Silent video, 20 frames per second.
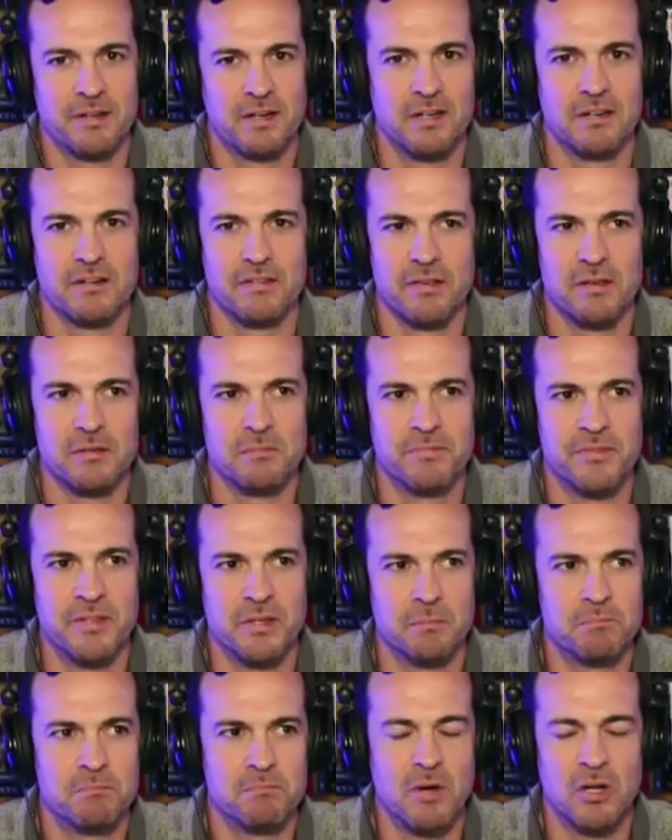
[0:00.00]
are
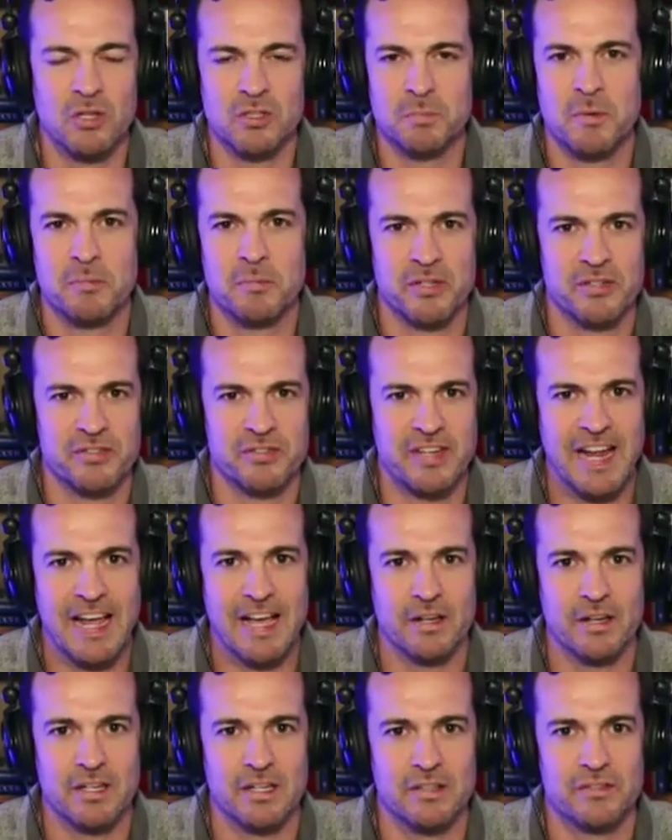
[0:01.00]
the multiple
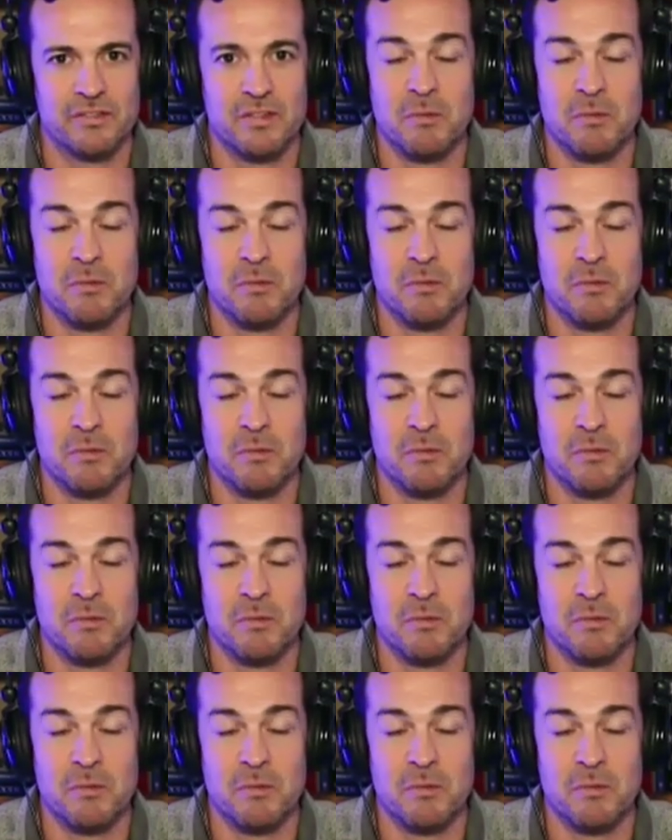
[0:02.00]
personalities,